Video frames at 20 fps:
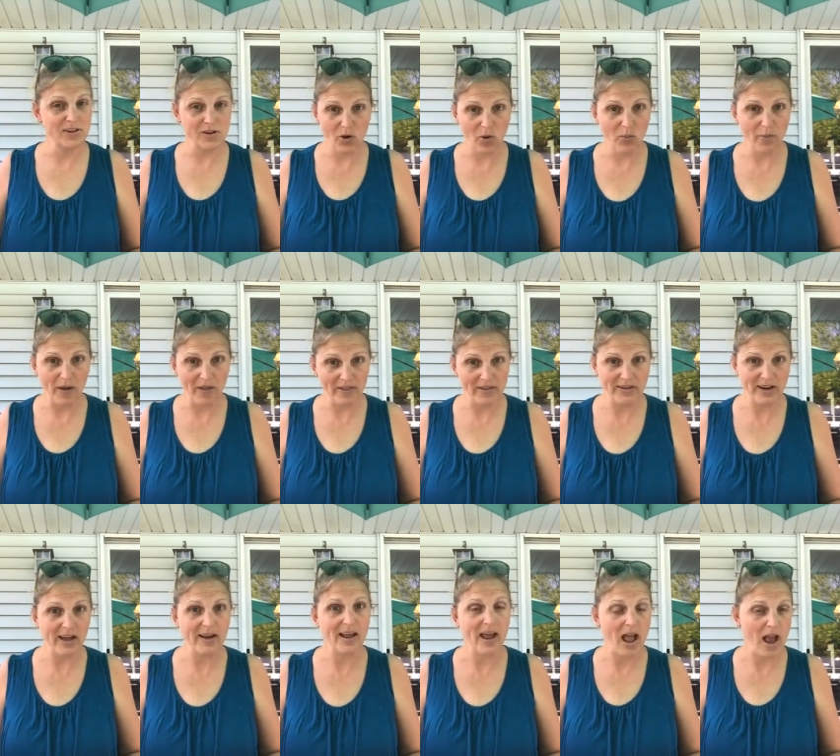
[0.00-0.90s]
no
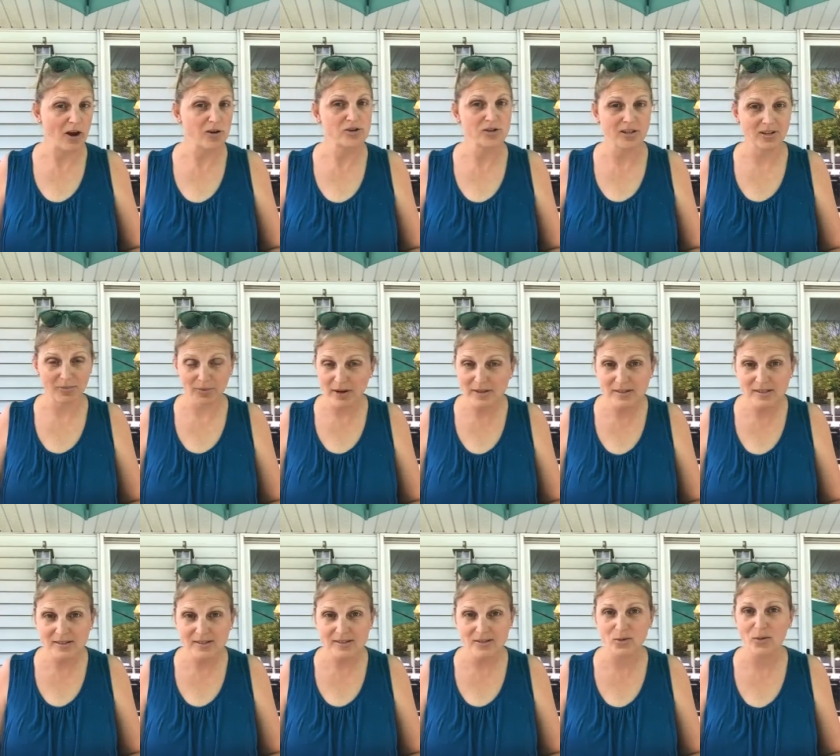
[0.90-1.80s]
belladonna actually
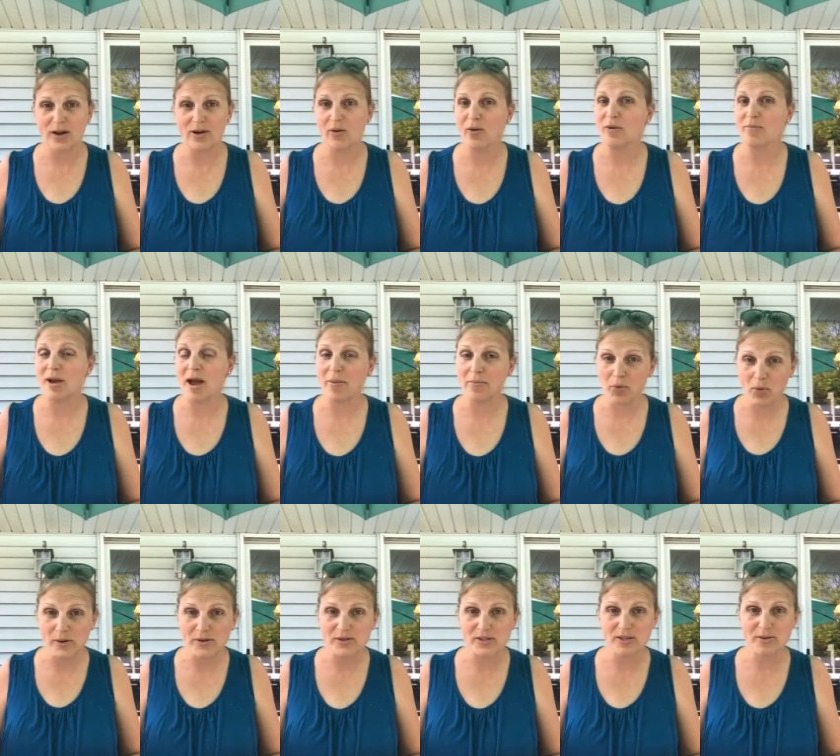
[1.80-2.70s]
present, so I know I'm not
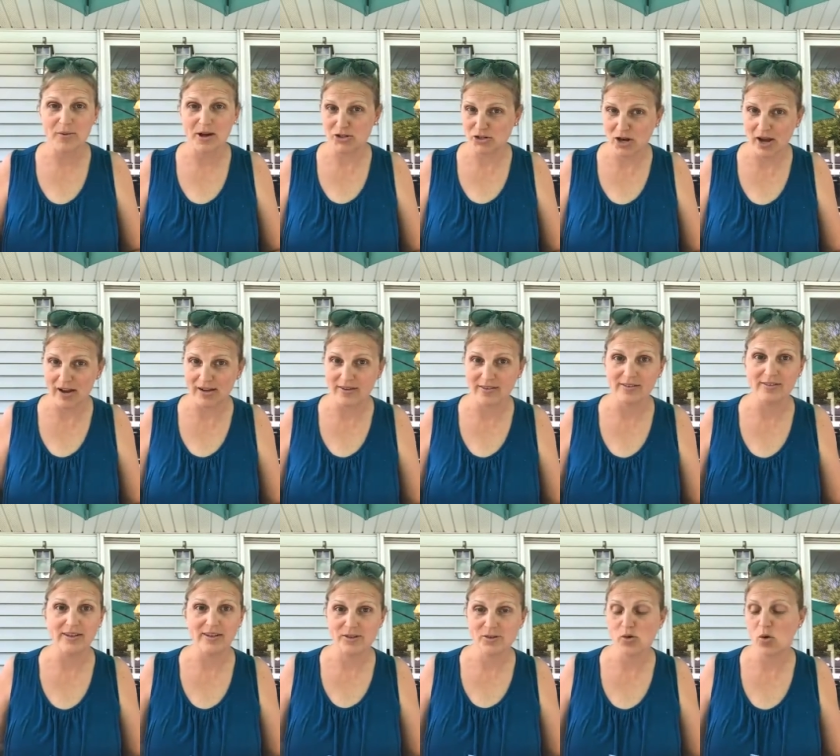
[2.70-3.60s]
poisoning my child.
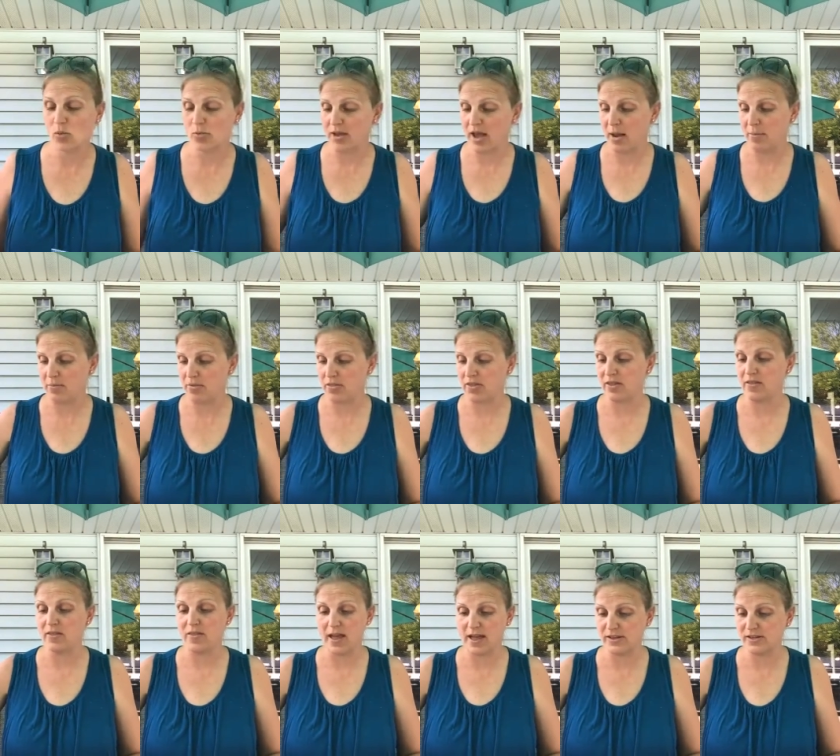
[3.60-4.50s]
It is homeopathy.
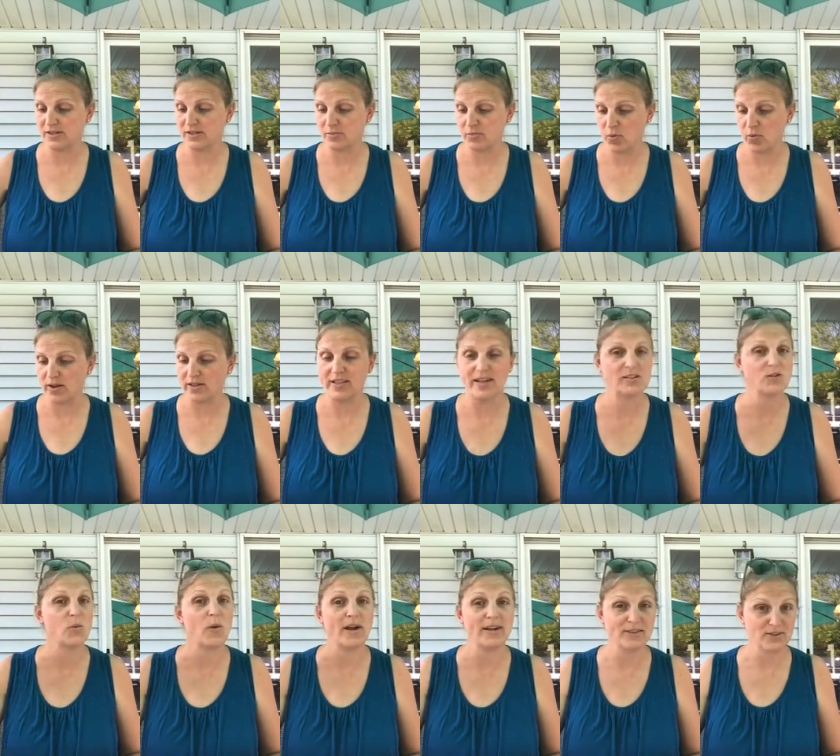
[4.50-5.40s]
That is the point.
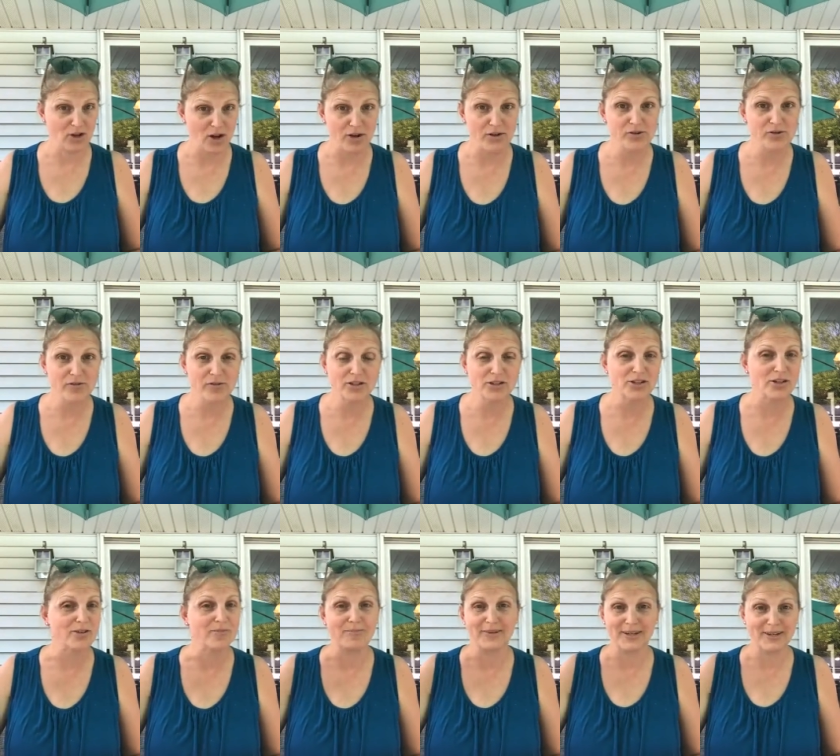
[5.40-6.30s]
That's why it's
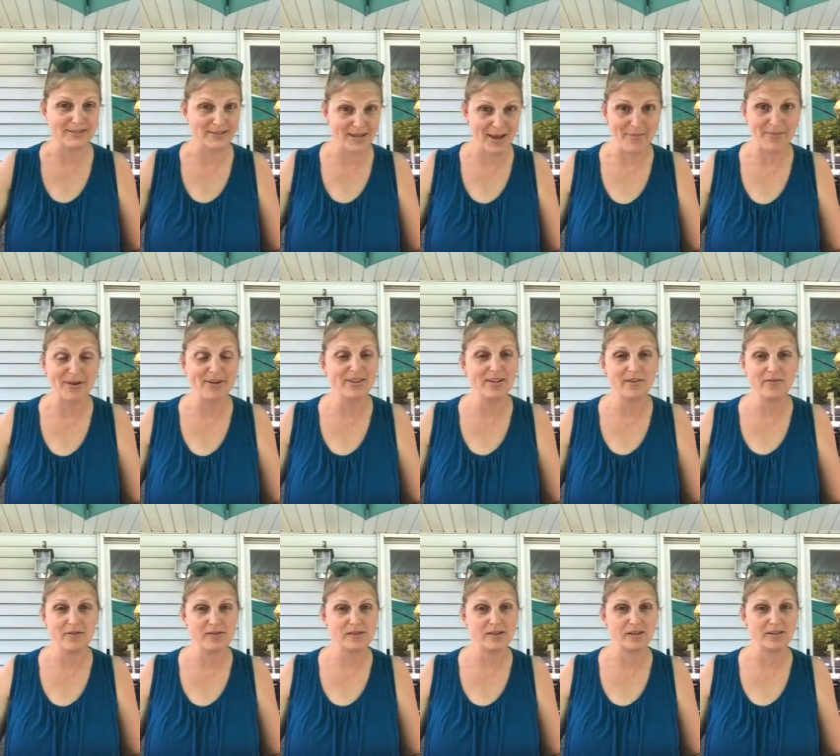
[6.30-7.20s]
controversial, because chemically
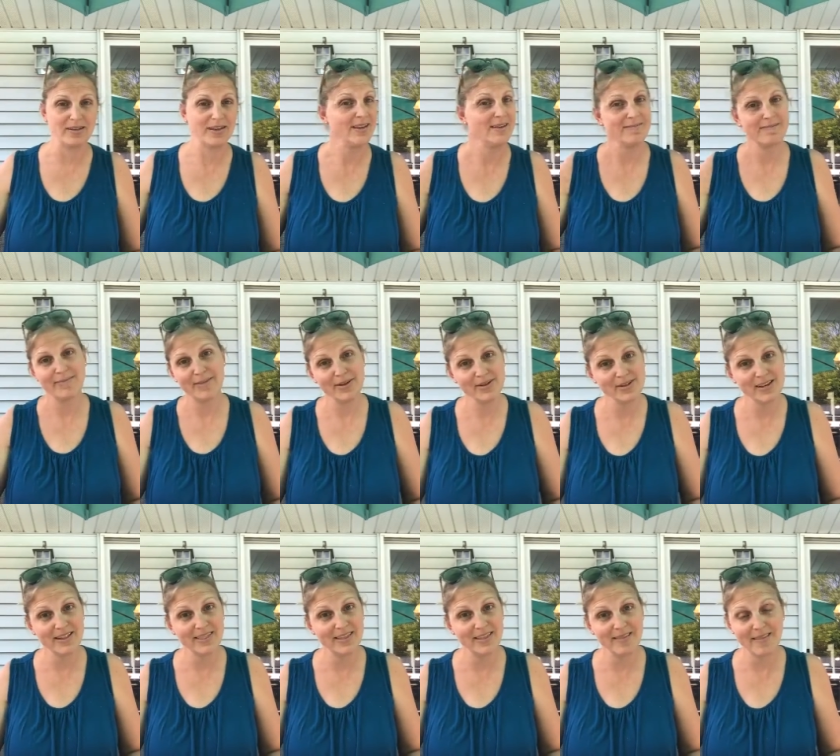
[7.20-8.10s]
and physically, there's
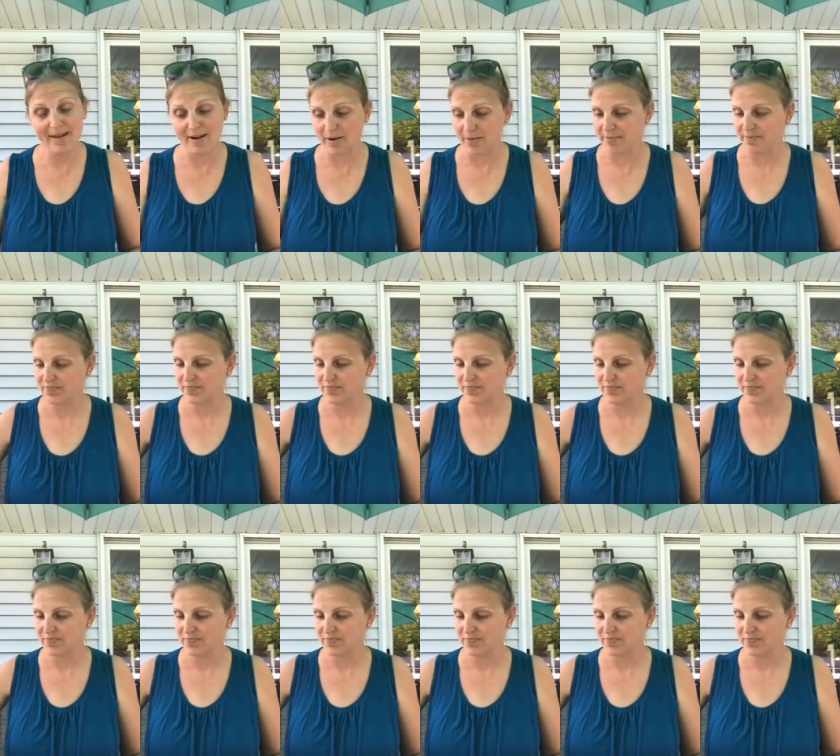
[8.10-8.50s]
nothing there.